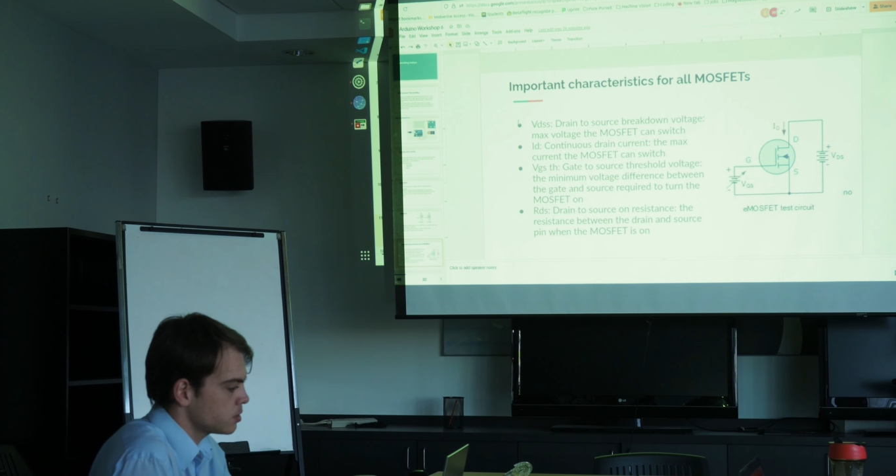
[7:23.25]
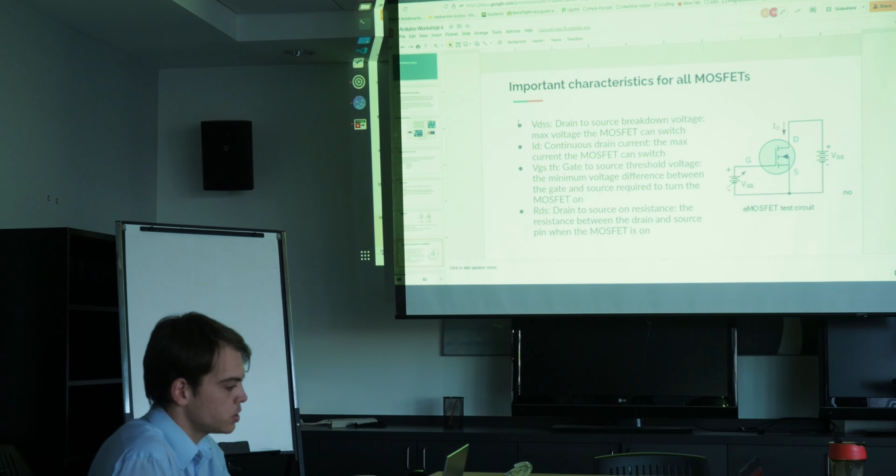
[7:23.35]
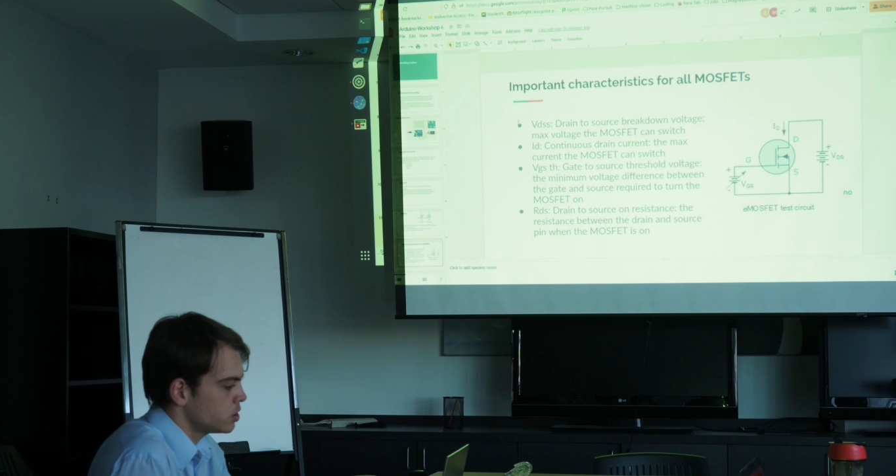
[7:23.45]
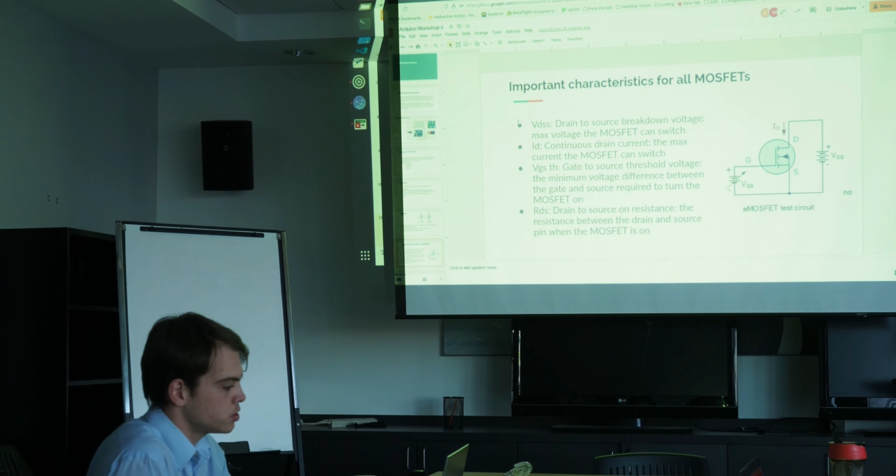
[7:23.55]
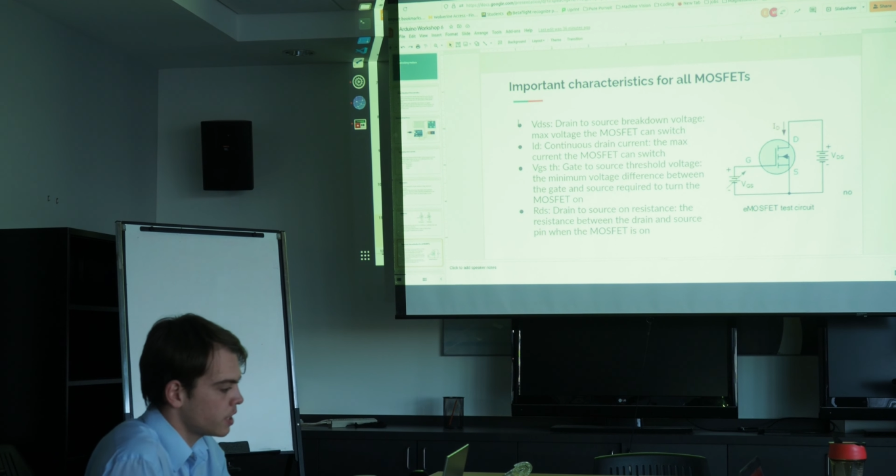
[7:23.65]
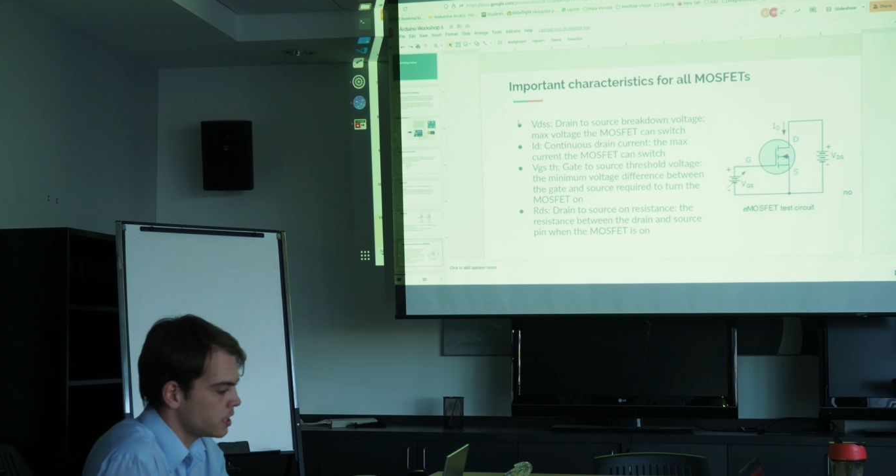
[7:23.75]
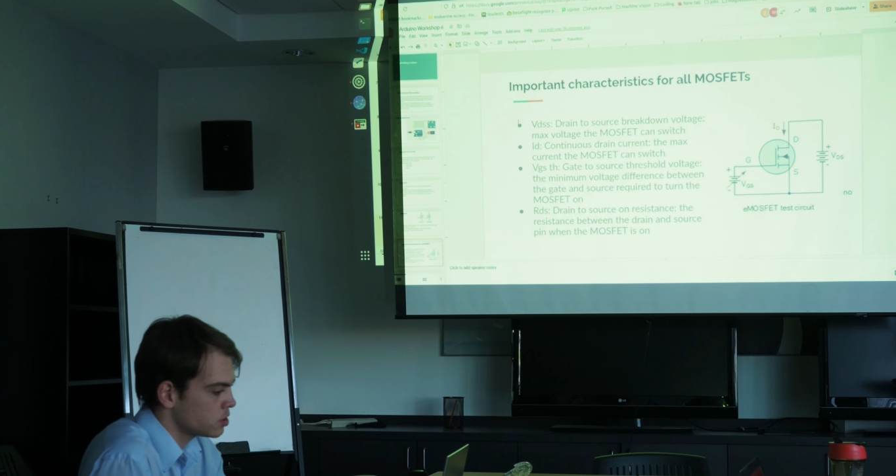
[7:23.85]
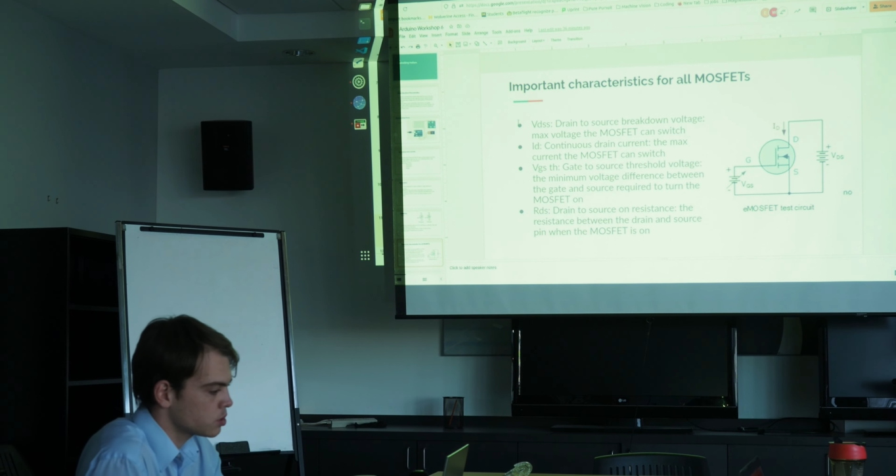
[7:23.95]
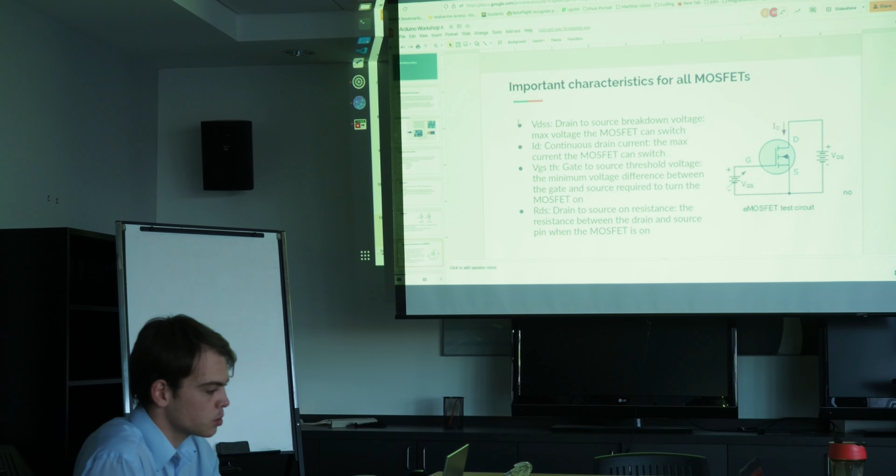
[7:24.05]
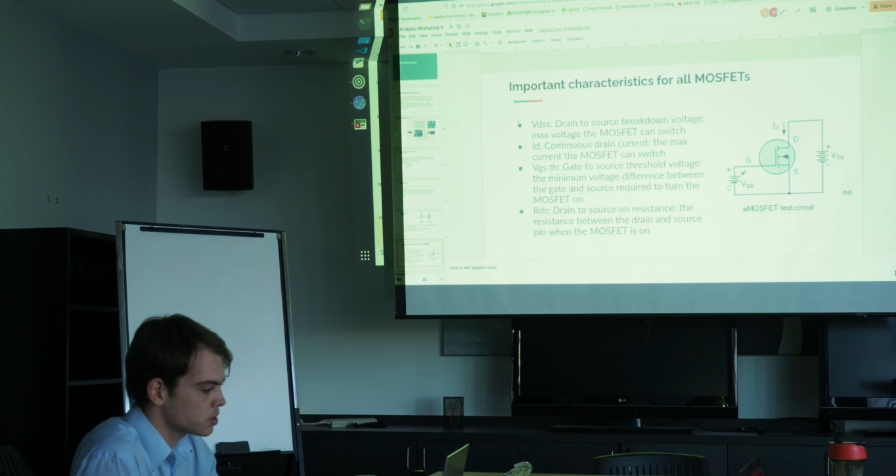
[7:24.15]
which is drain to
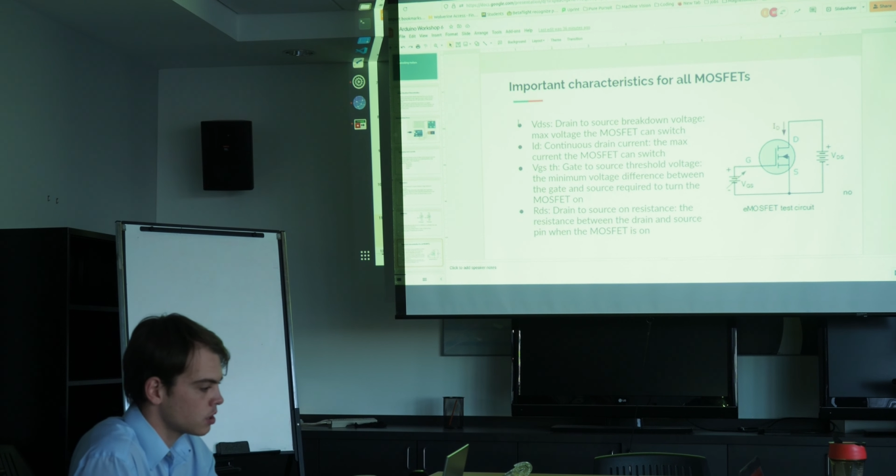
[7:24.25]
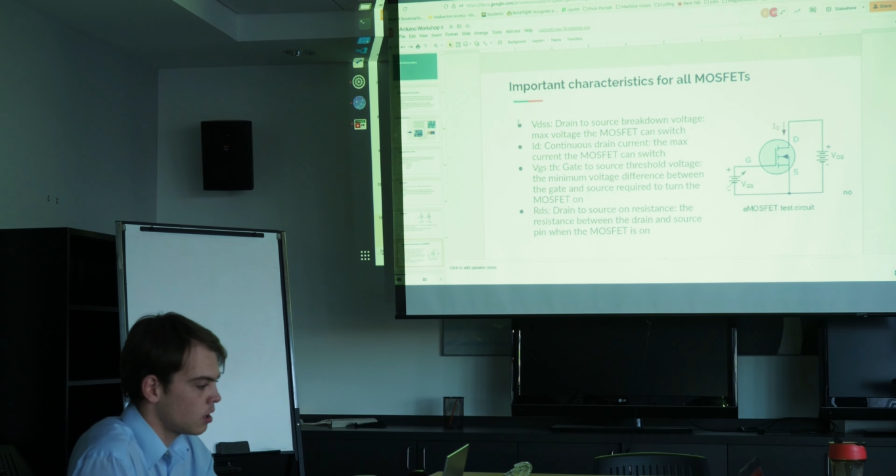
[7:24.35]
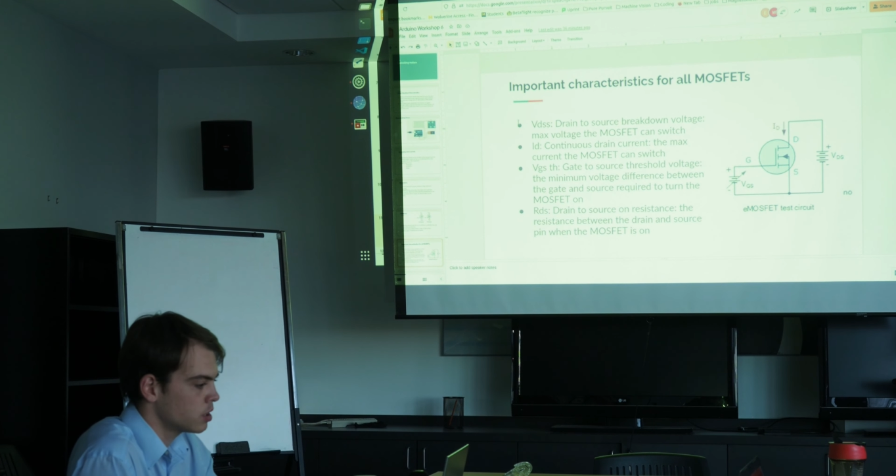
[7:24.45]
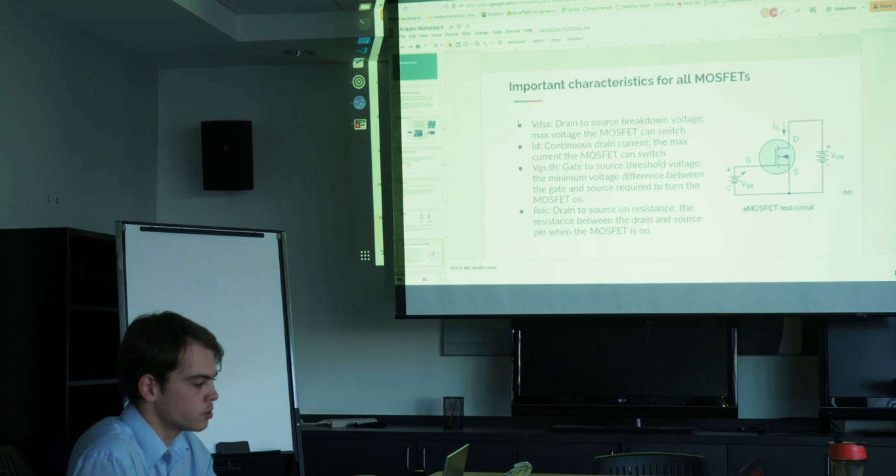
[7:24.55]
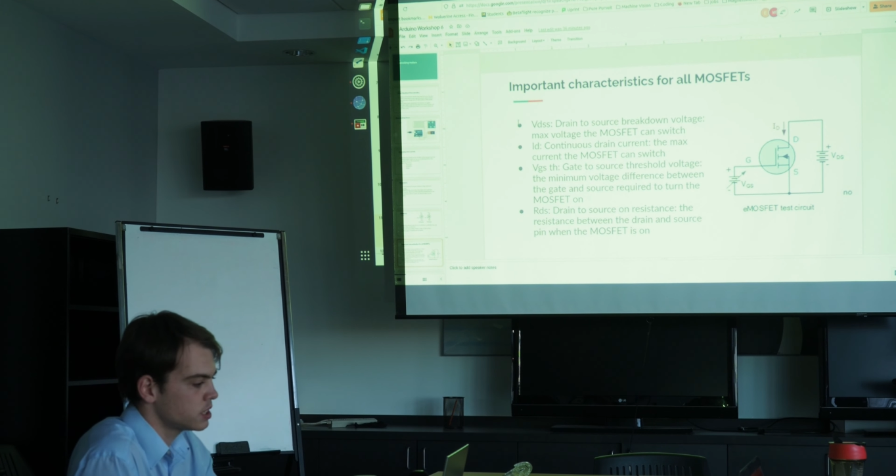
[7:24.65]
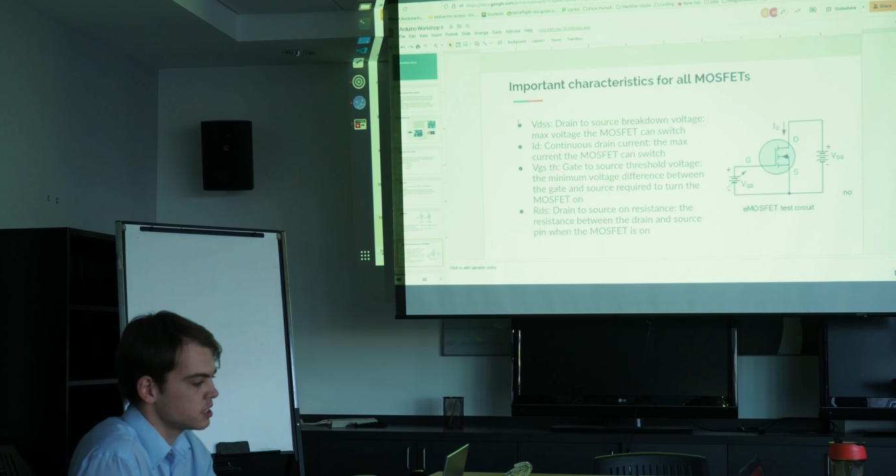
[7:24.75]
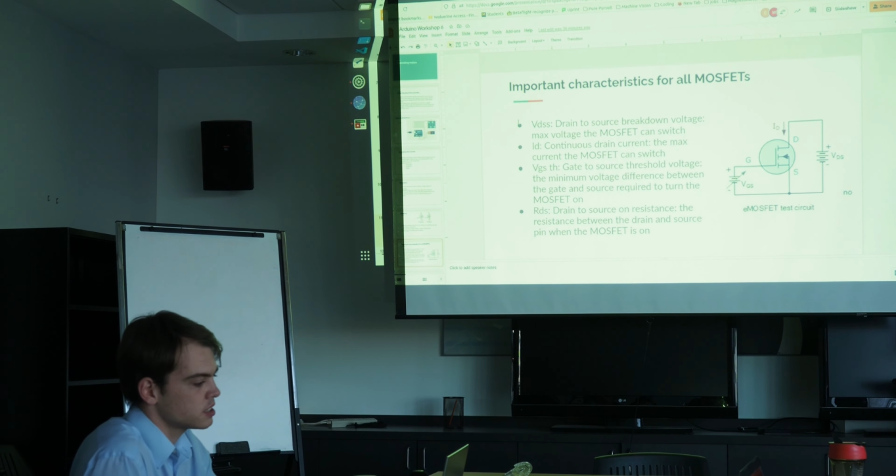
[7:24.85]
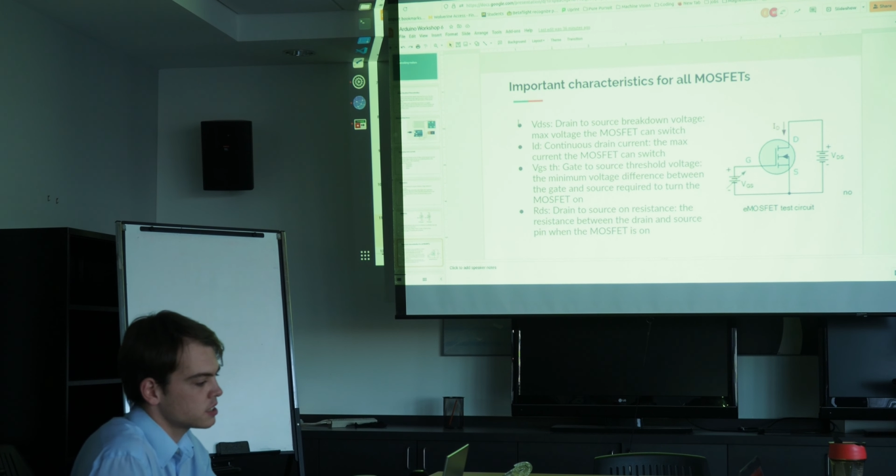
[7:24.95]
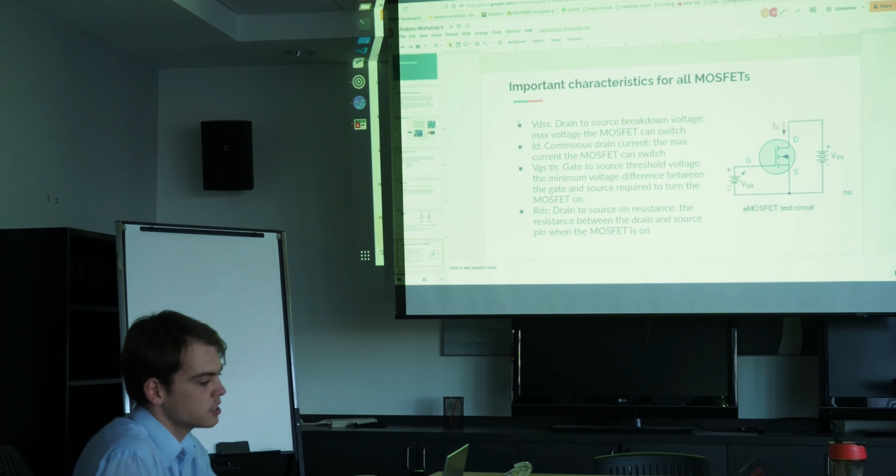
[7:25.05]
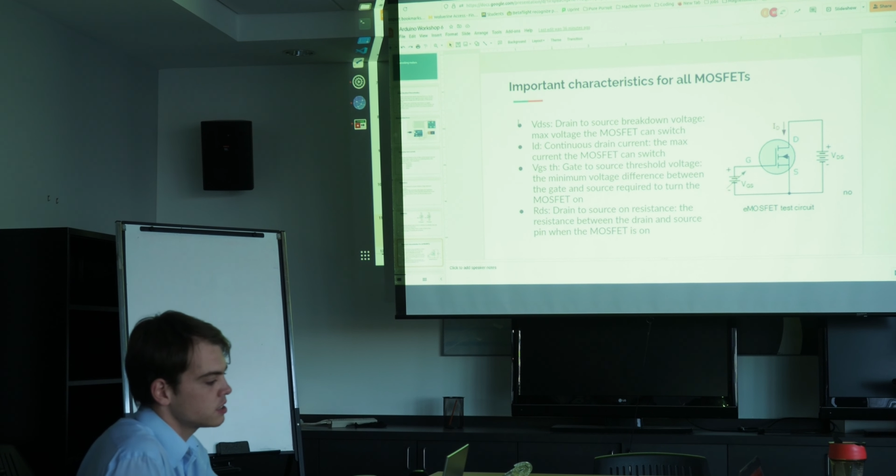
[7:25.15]
source on
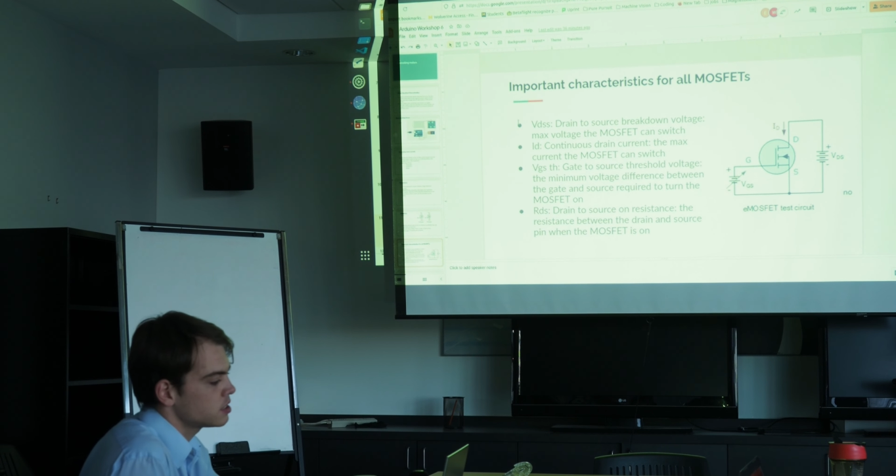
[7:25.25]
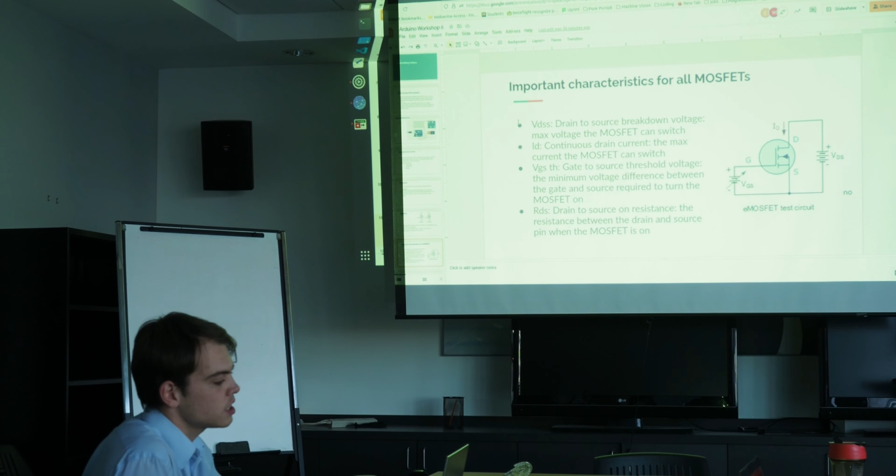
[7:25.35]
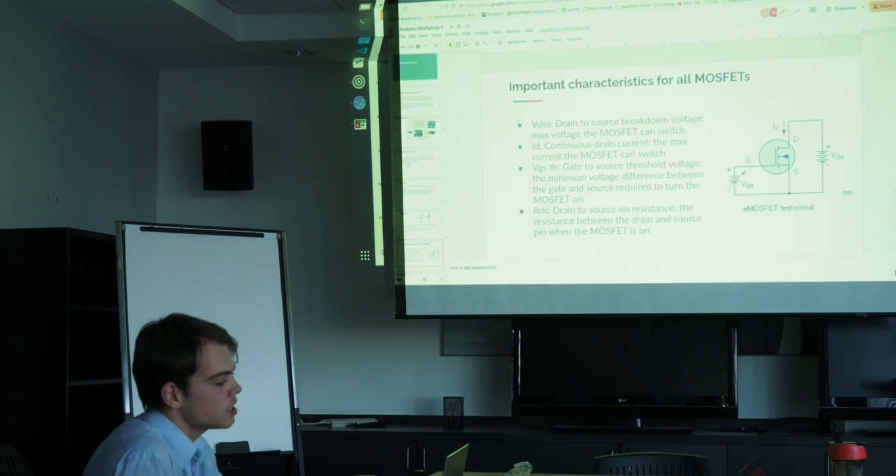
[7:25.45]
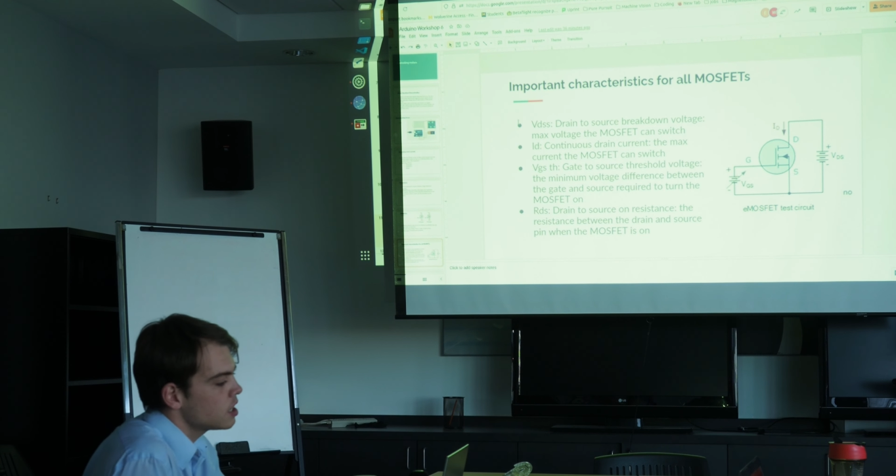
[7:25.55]
resistance,